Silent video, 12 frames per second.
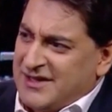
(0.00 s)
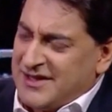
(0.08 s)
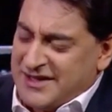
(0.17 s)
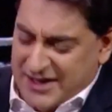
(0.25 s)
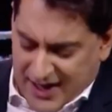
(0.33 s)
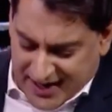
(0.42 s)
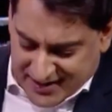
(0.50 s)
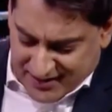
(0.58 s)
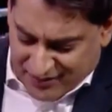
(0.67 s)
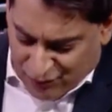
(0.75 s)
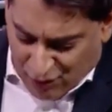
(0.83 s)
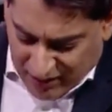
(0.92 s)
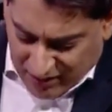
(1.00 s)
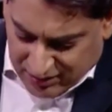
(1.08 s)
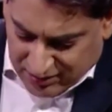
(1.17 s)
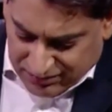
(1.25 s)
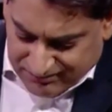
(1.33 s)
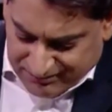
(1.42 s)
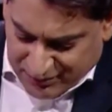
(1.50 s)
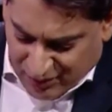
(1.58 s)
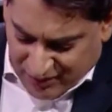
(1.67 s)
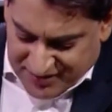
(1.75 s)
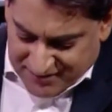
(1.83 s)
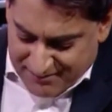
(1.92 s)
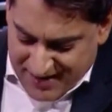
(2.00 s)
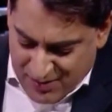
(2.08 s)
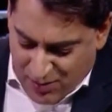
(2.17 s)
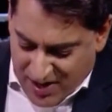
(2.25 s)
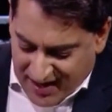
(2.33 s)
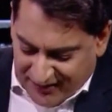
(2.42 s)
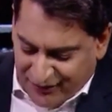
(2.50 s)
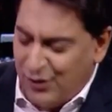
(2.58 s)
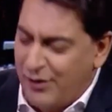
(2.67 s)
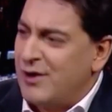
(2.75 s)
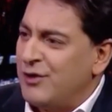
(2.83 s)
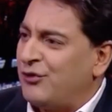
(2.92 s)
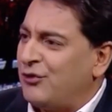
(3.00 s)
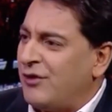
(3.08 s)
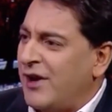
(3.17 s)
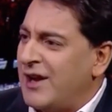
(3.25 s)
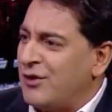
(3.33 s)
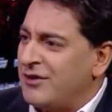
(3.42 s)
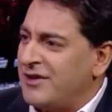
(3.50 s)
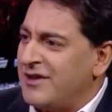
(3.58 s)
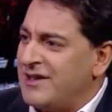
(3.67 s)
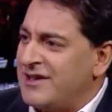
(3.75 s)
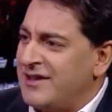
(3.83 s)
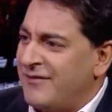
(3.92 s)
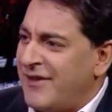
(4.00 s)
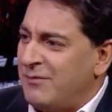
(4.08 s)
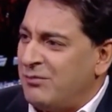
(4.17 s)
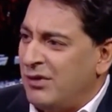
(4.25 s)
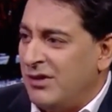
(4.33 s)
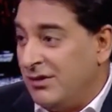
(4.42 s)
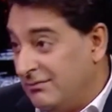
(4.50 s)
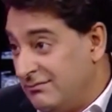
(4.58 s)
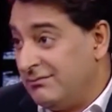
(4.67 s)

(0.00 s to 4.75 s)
society. The Royal College of Midwives going on strike on the 30th of April.